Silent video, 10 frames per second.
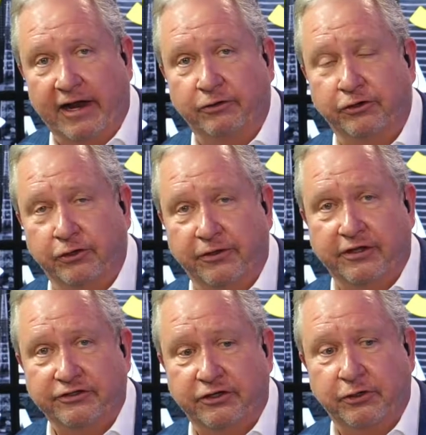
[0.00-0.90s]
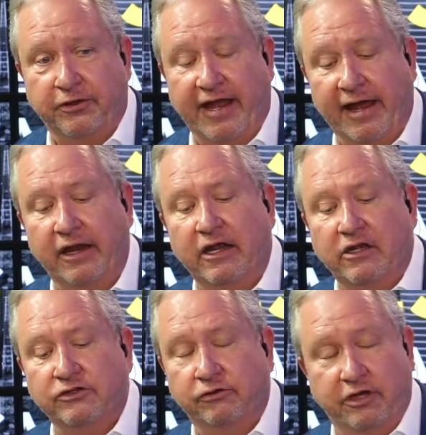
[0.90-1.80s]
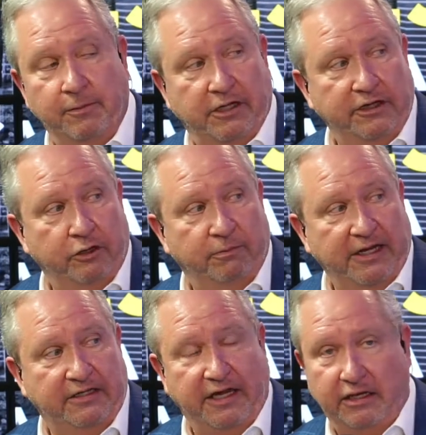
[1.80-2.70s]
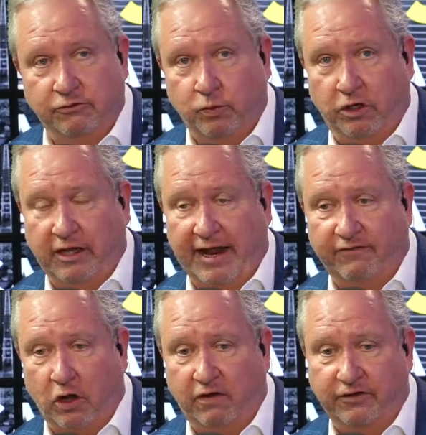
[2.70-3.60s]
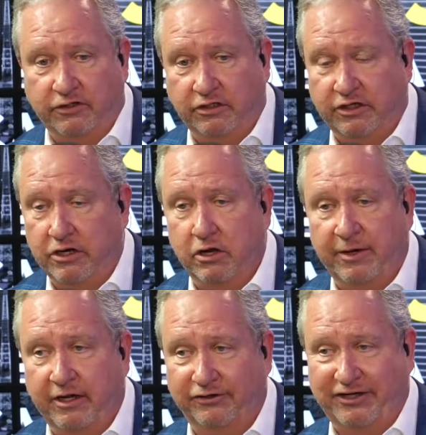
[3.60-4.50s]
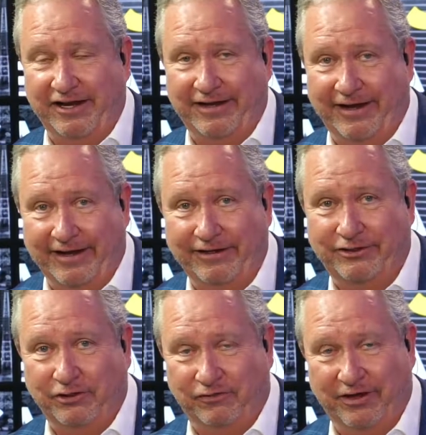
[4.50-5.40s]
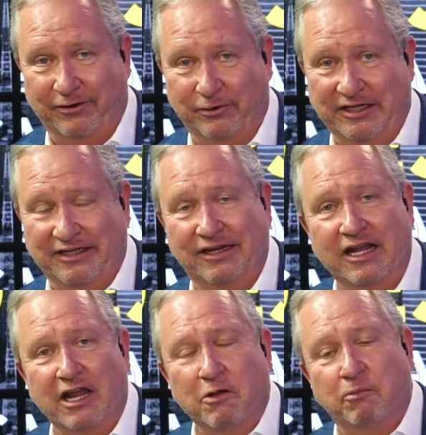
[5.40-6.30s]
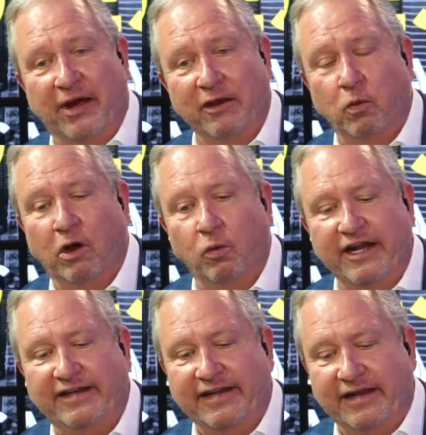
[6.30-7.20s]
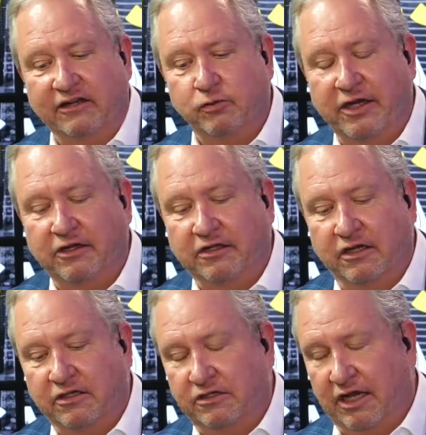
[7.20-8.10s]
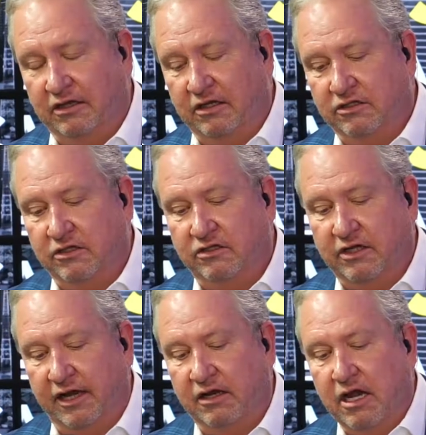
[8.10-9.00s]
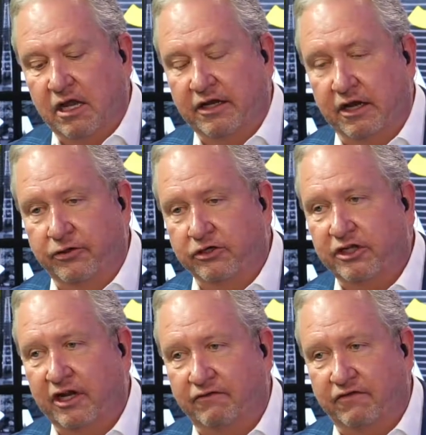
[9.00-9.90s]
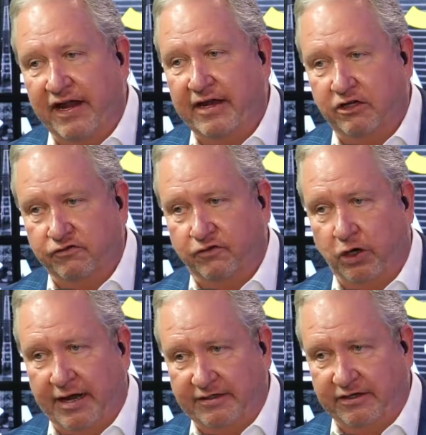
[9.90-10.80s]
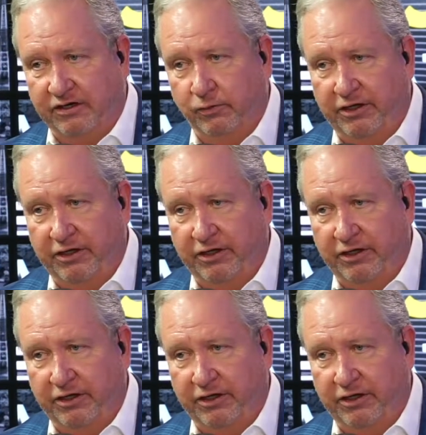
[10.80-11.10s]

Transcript: And how they're doing this and doing that. So typically the big teams will have offices that nobody else can get into for that reason. But what we did right. is we looked at, at this and said, you know, there's an advantage for us here.